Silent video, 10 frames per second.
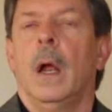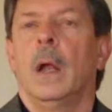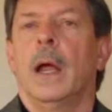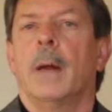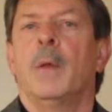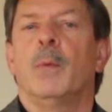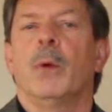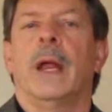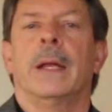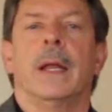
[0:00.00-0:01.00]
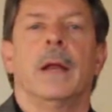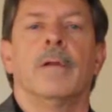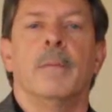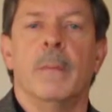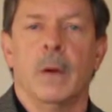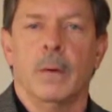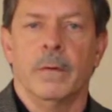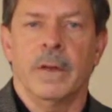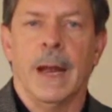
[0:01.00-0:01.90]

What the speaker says: a lot of people are not getting enough minerals,